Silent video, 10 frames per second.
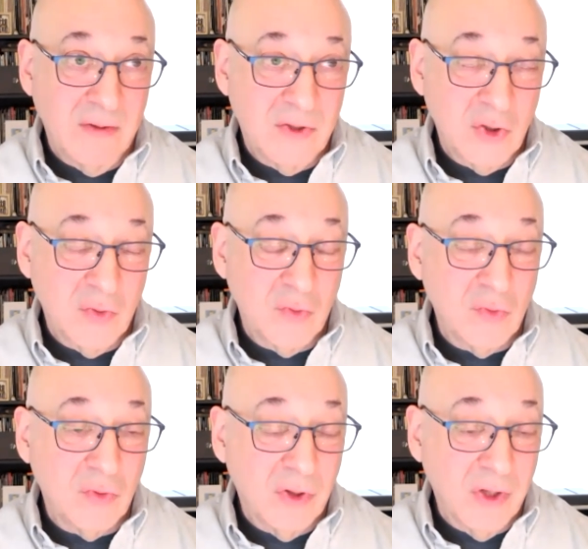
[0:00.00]

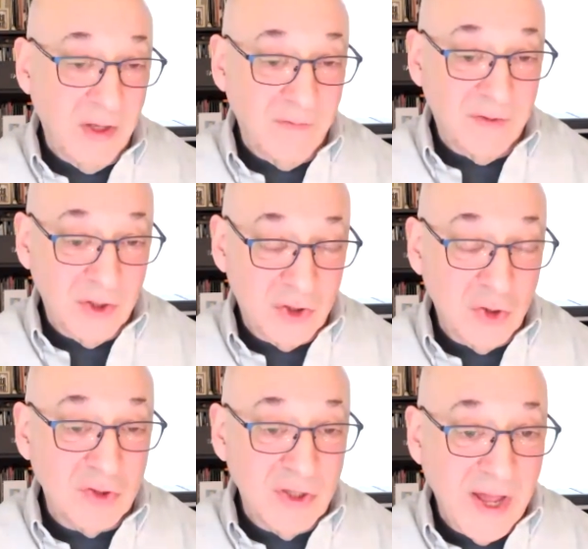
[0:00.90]
to live to
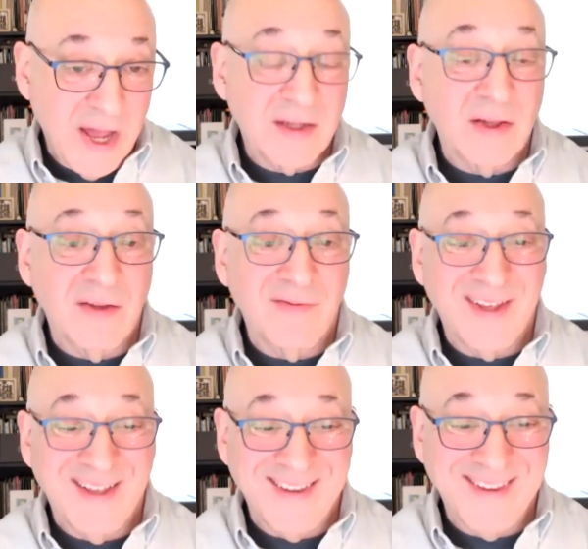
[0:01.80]
choose not to live
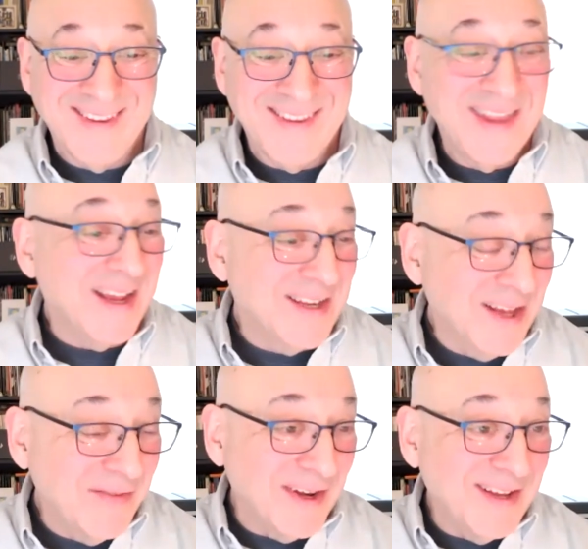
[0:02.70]
in
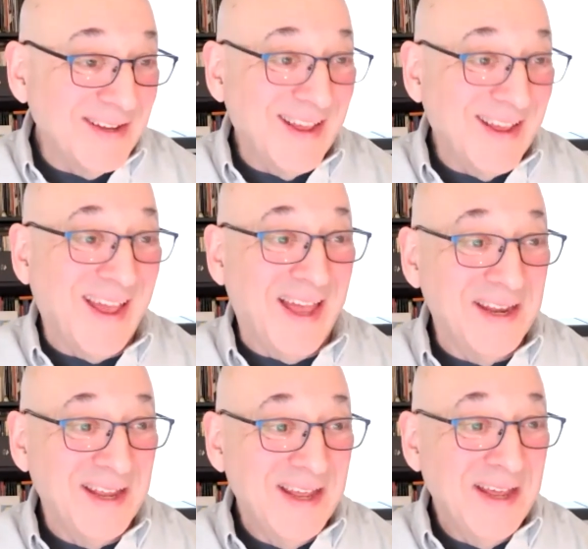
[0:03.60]
negativity, and
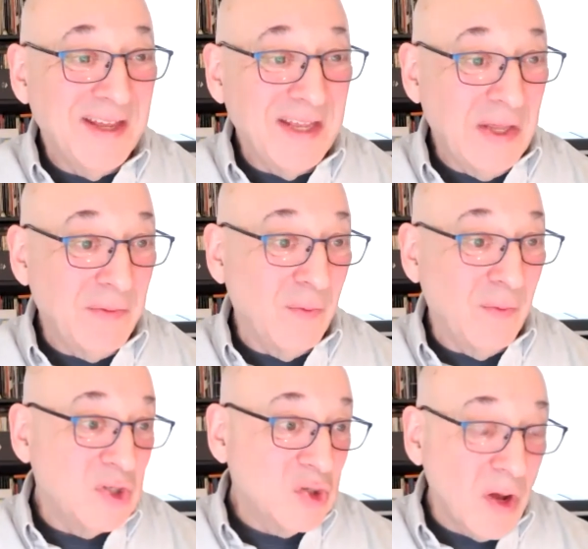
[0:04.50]
and when
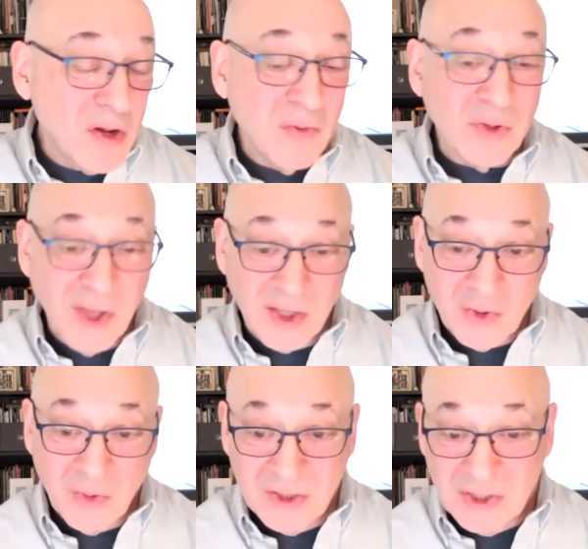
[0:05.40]
we struggle with that
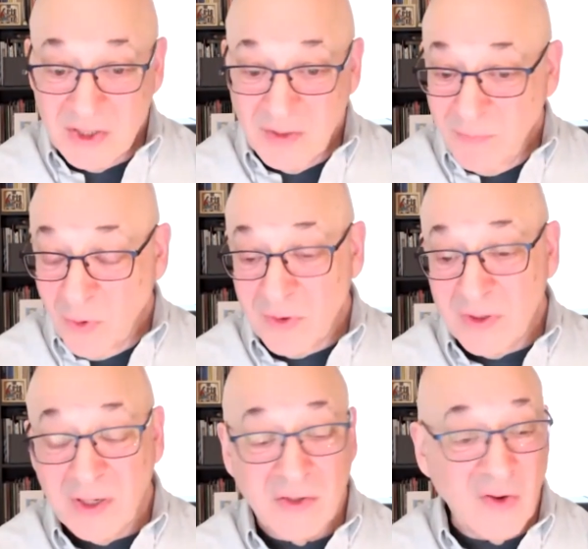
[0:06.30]
choice, it's important
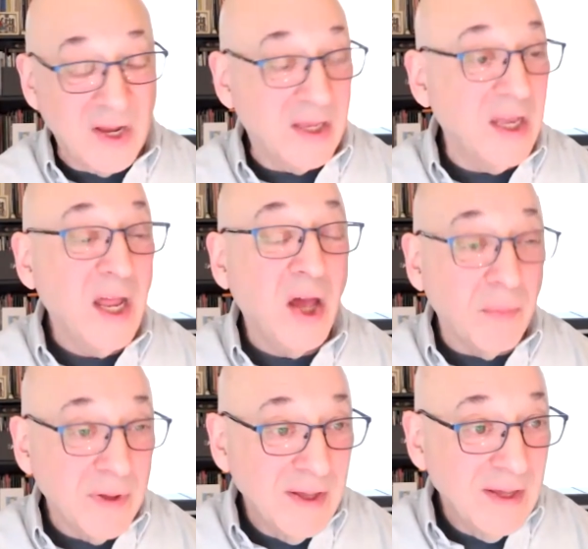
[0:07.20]
to try and get help
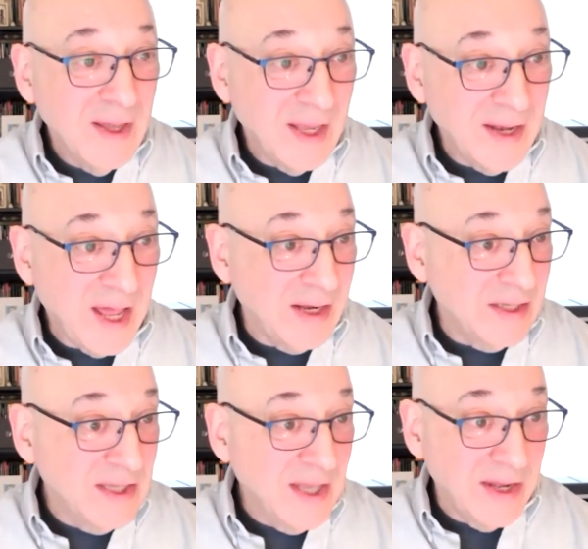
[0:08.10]
and not
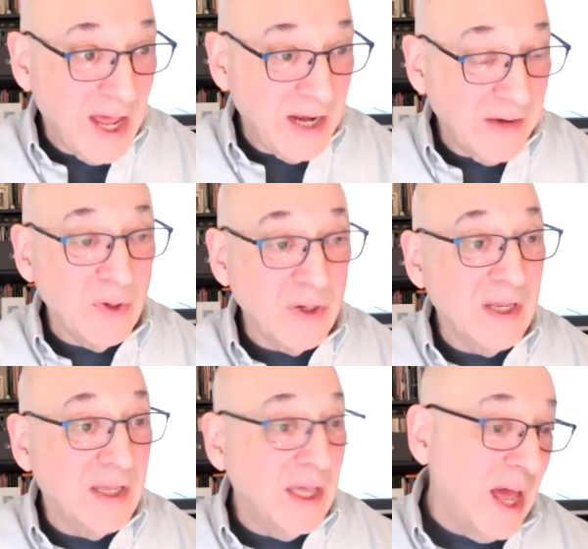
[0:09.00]
it's not everyone can
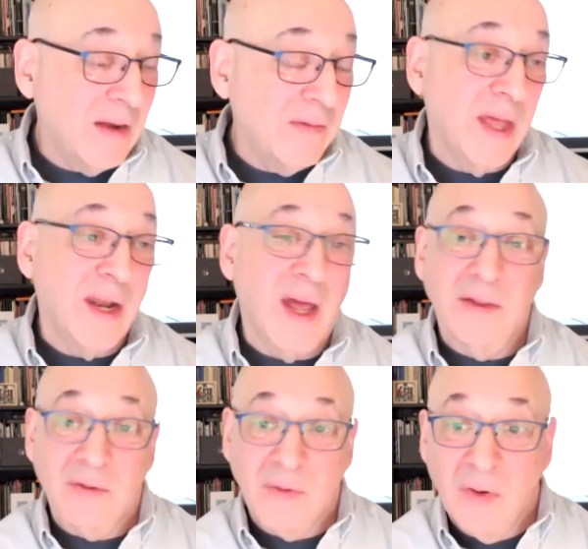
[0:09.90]
get out of that on
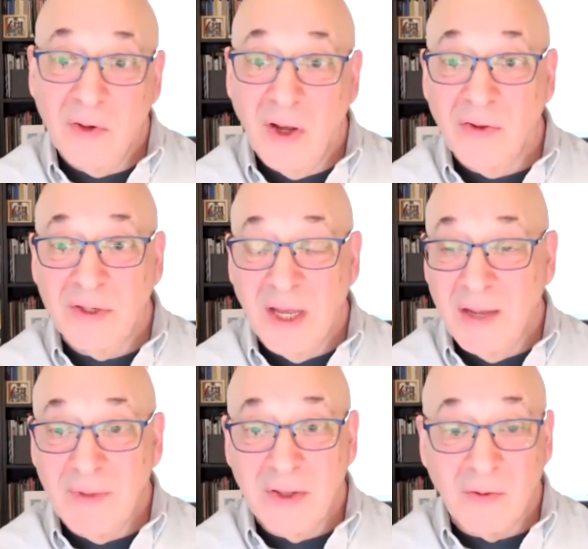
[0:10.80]
their own all the
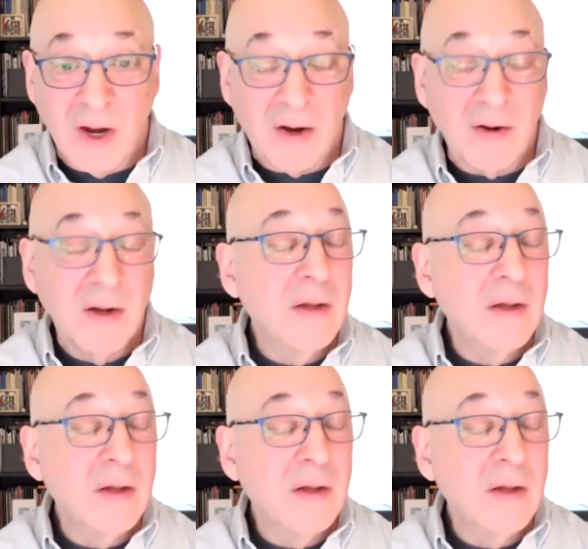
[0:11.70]
time and there are